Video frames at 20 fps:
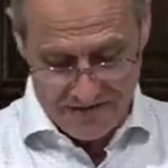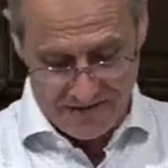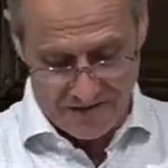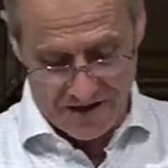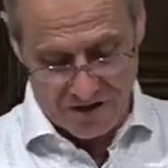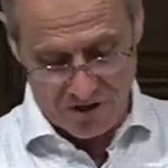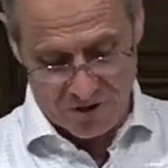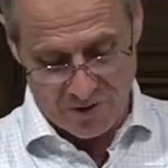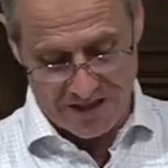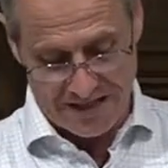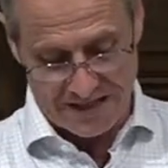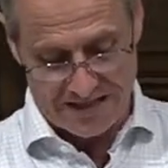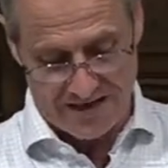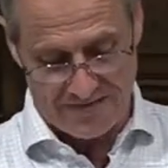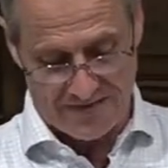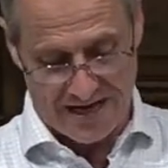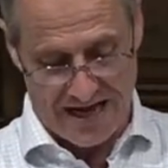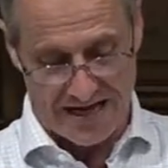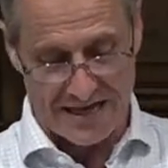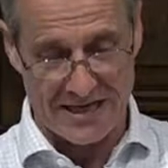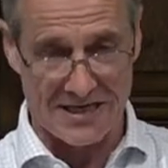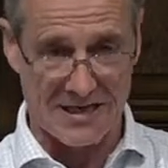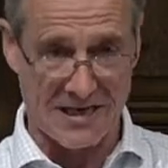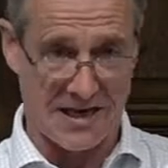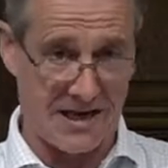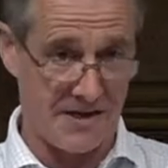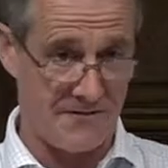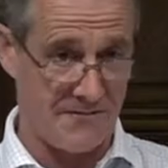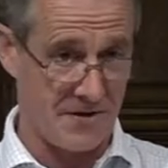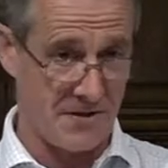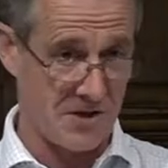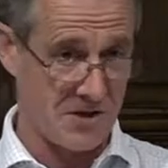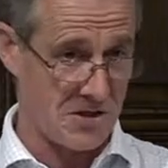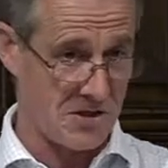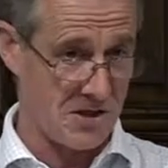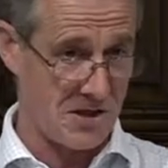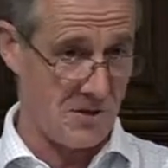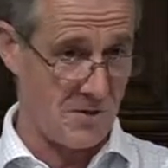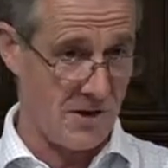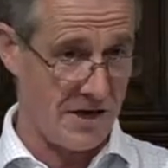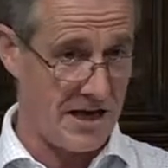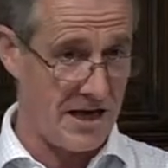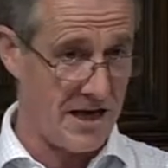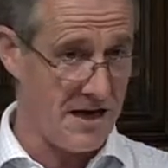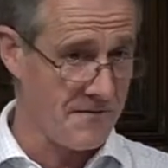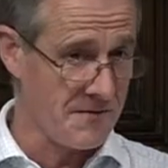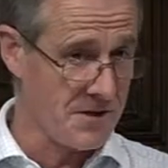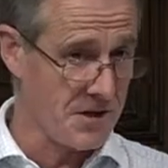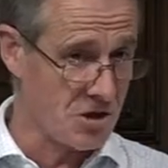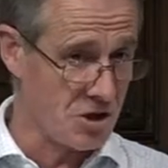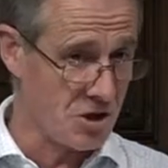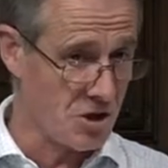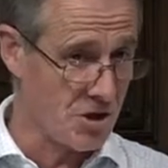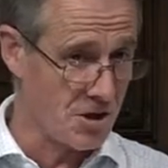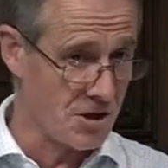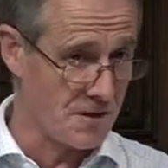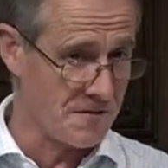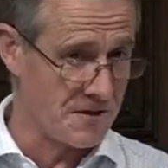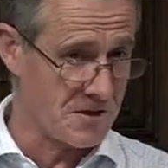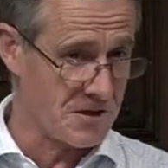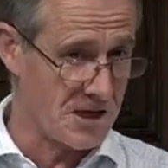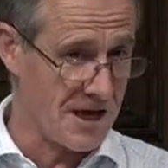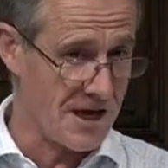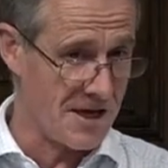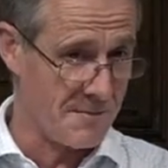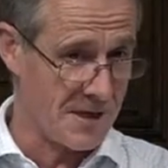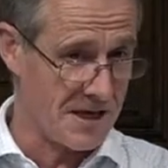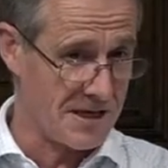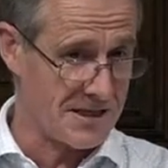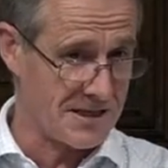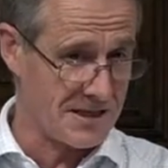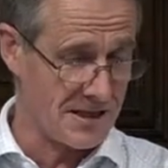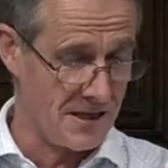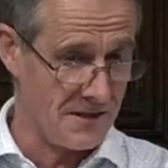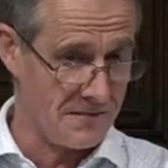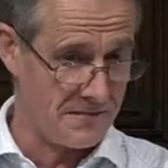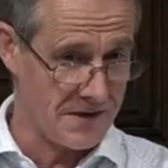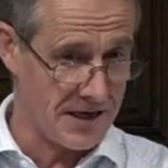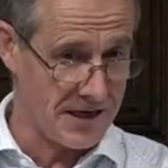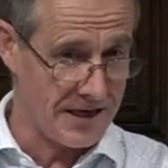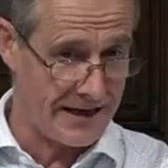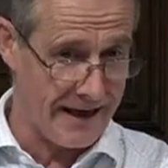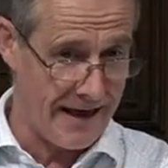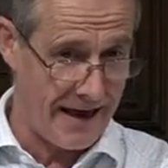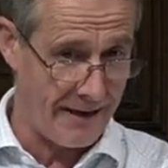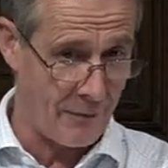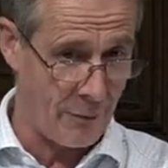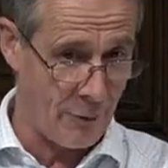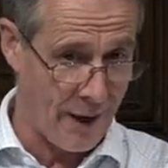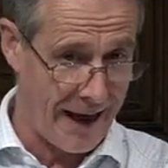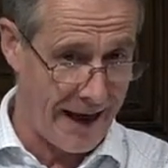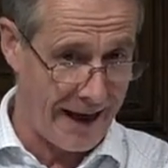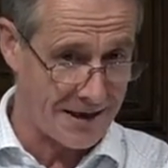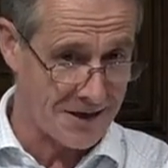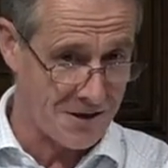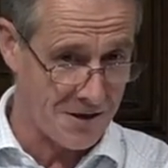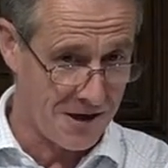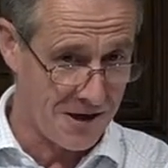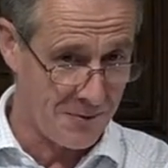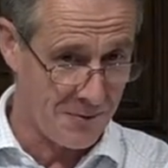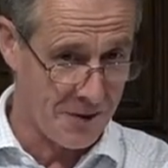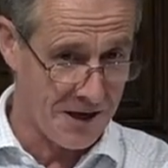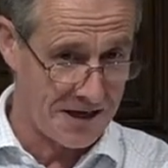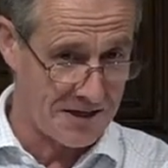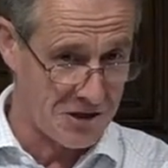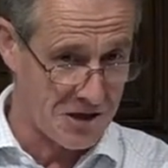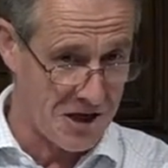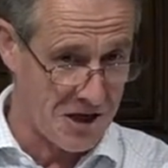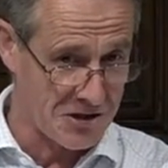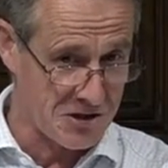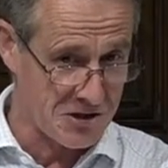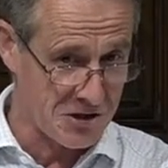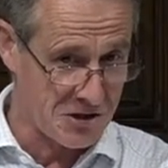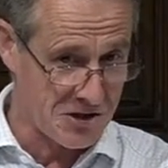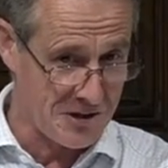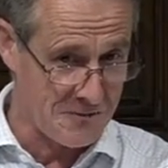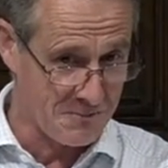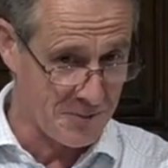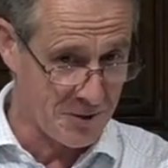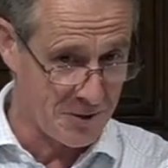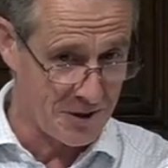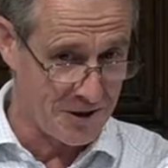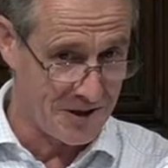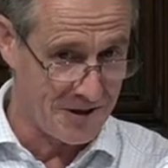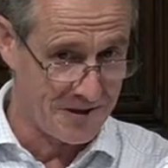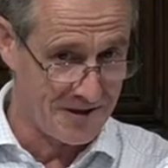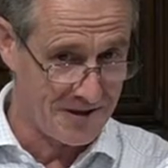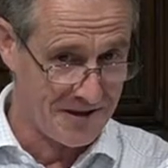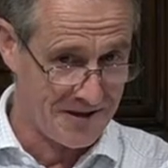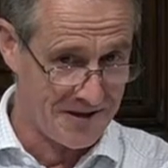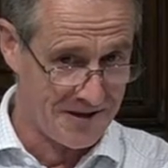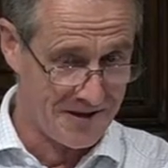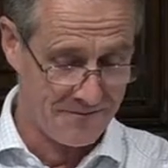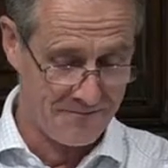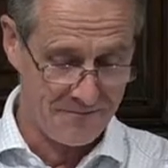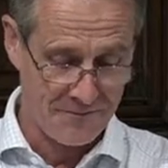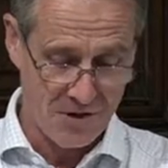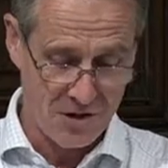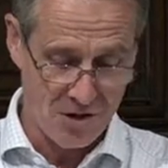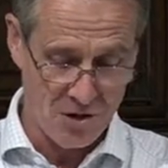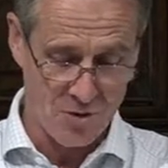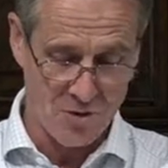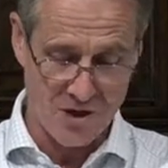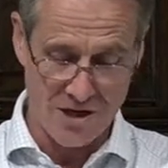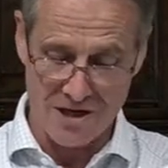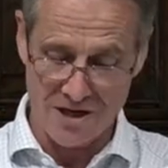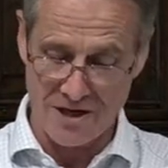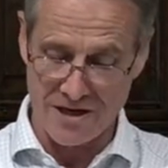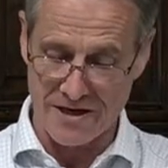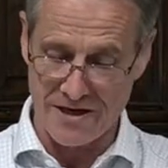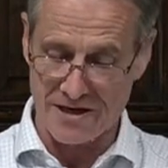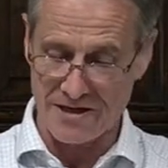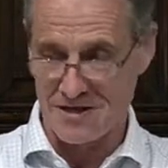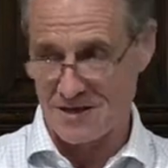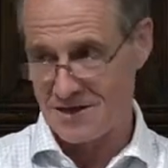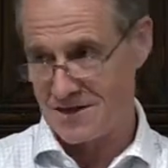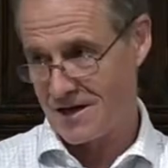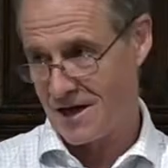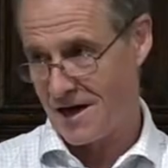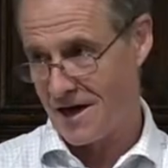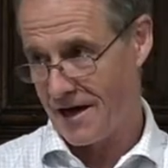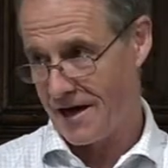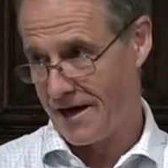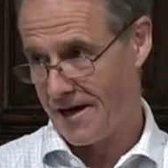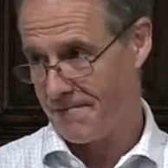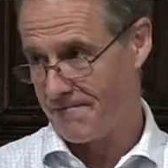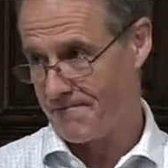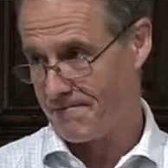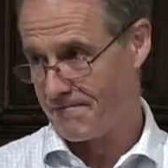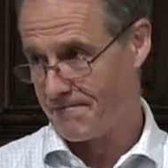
Verse twenty-seven, and he died. Verse thirty-one. Even the geographers like myself can get that, can't we? It's nice and simple. You are going to die.